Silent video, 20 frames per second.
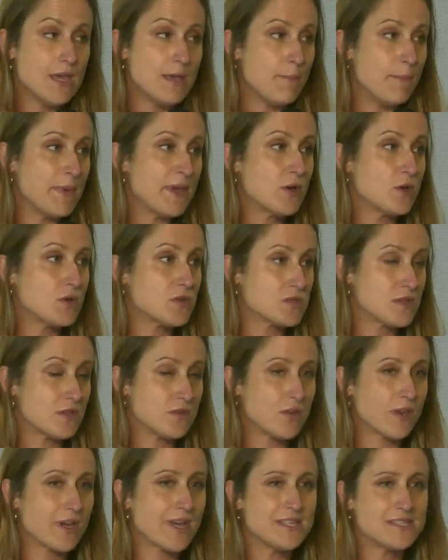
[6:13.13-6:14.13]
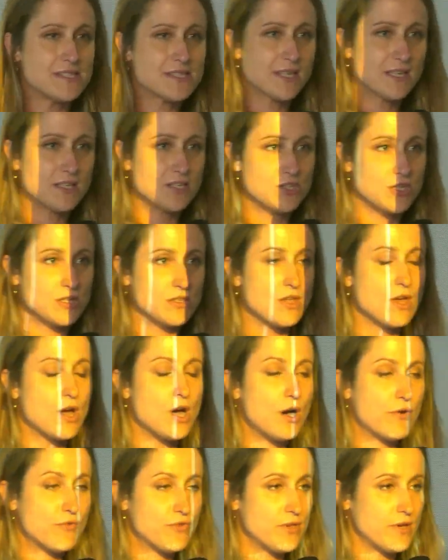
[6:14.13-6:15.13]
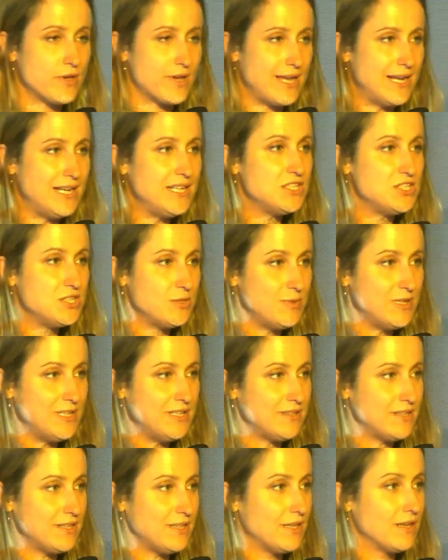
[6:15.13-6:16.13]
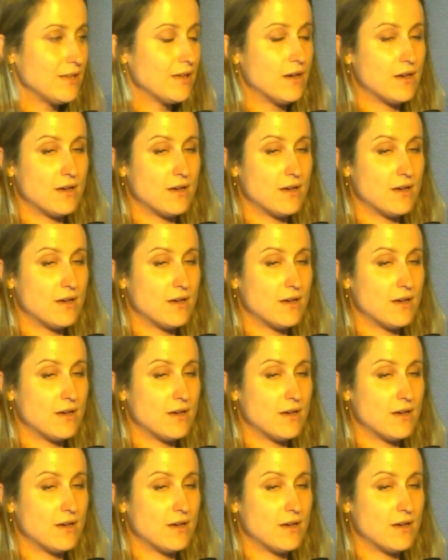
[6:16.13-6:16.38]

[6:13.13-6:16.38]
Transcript: because the restriction of the eligibility